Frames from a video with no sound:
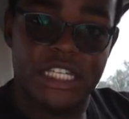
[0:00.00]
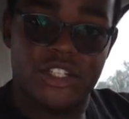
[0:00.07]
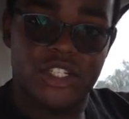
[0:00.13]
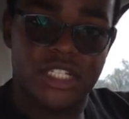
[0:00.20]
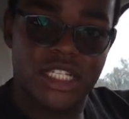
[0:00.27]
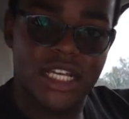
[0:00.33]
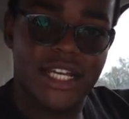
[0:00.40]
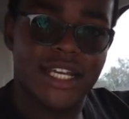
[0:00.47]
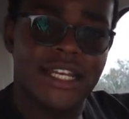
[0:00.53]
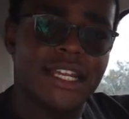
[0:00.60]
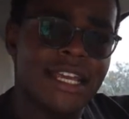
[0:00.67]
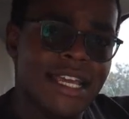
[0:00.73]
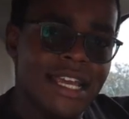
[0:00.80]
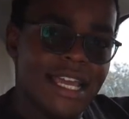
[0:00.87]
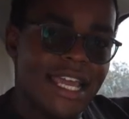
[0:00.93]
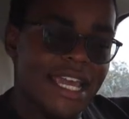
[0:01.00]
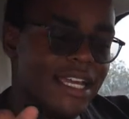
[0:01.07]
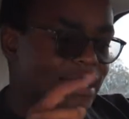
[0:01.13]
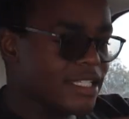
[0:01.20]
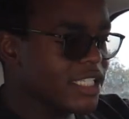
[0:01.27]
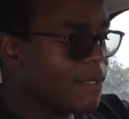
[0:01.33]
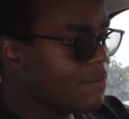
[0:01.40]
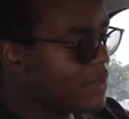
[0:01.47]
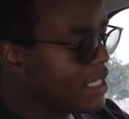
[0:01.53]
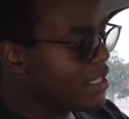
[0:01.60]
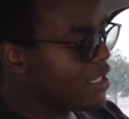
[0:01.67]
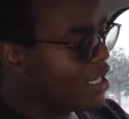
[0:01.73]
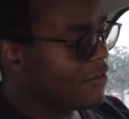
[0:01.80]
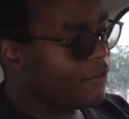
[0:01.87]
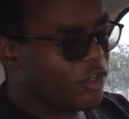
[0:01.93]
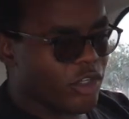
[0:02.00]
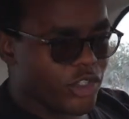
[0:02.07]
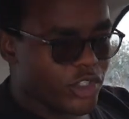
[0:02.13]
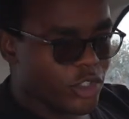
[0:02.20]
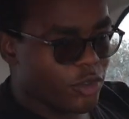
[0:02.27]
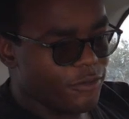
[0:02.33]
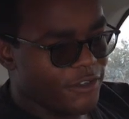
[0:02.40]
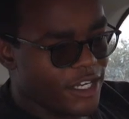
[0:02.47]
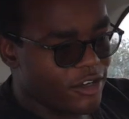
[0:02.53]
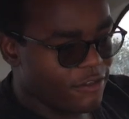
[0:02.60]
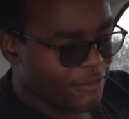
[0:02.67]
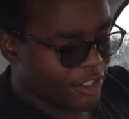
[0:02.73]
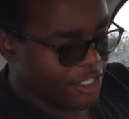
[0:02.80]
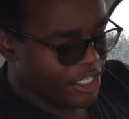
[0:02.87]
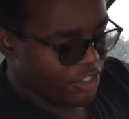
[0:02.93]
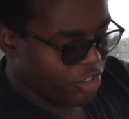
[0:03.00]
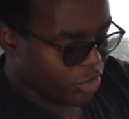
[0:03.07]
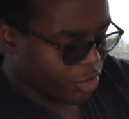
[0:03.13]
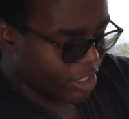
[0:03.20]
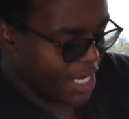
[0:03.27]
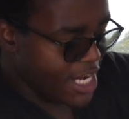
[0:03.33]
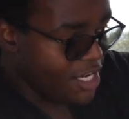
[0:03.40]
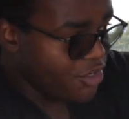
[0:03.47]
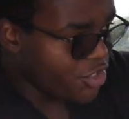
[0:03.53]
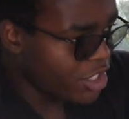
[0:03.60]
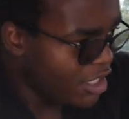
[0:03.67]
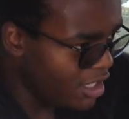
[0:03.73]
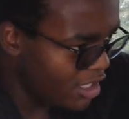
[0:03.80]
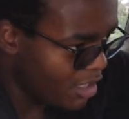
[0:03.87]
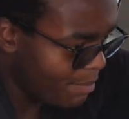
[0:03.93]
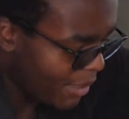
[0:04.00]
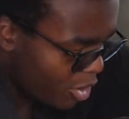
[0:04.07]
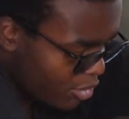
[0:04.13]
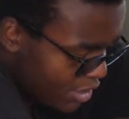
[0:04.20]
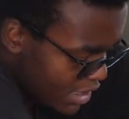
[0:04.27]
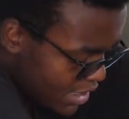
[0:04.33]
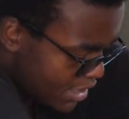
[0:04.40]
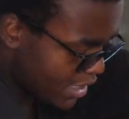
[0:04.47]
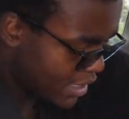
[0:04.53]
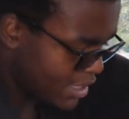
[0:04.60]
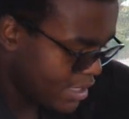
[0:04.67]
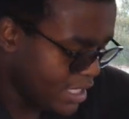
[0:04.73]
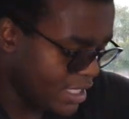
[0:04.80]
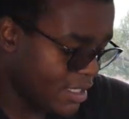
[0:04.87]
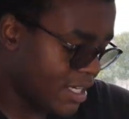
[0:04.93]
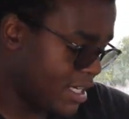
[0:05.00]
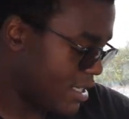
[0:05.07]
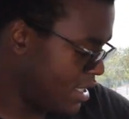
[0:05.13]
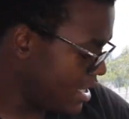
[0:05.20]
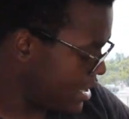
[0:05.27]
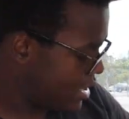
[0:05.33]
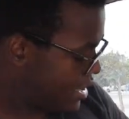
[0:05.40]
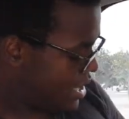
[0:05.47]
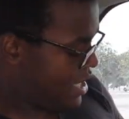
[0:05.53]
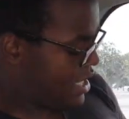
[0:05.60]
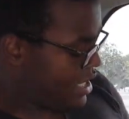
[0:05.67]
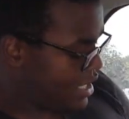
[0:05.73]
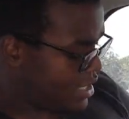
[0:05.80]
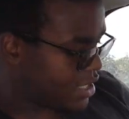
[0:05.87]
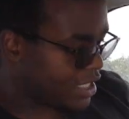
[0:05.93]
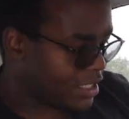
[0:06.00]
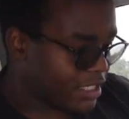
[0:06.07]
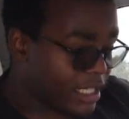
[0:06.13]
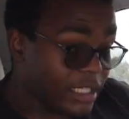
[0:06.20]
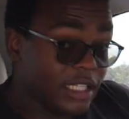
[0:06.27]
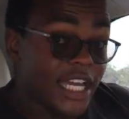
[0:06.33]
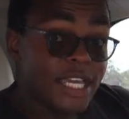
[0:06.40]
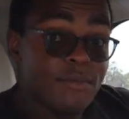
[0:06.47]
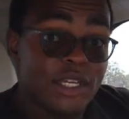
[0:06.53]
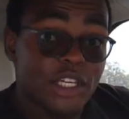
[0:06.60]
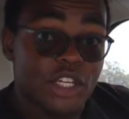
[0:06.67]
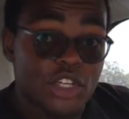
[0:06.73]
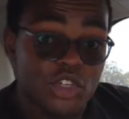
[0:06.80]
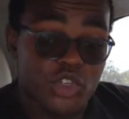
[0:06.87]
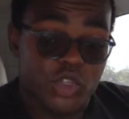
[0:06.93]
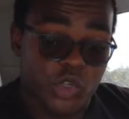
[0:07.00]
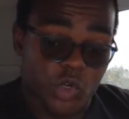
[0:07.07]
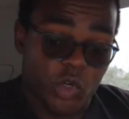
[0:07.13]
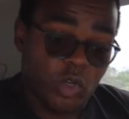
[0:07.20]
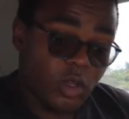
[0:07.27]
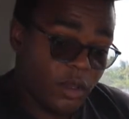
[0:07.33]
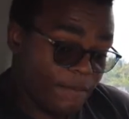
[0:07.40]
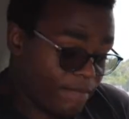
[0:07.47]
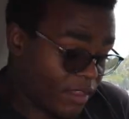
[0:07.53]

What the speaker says: each side. And something that I've also found very strange about these XC90s is that the climate control